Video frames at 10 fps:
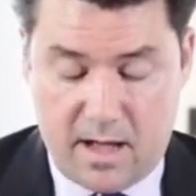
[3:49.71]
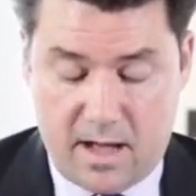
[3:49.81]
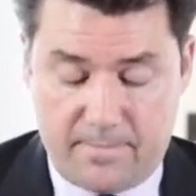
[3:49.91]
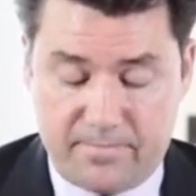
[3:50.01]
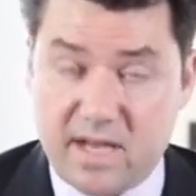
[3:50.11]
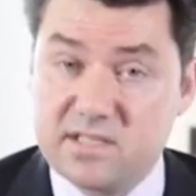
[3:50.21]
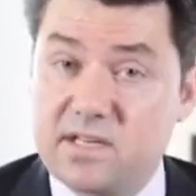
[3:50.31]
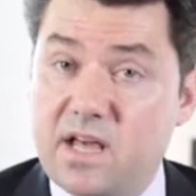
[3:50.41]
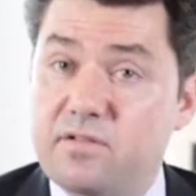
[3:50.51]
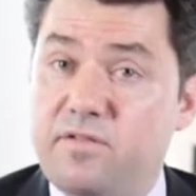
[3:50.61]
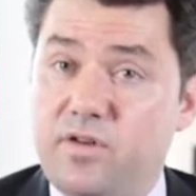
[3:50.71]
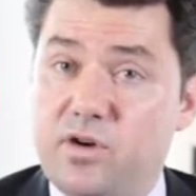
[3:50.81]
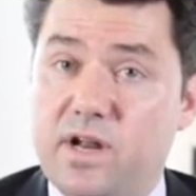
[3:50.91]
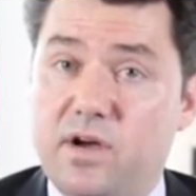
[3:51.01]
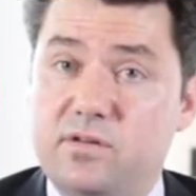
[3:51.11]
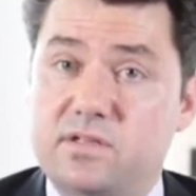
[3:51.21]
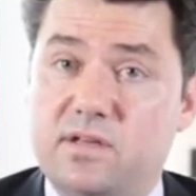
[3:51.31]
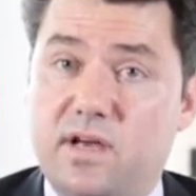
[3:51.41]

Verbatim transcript: Um, as another footnote,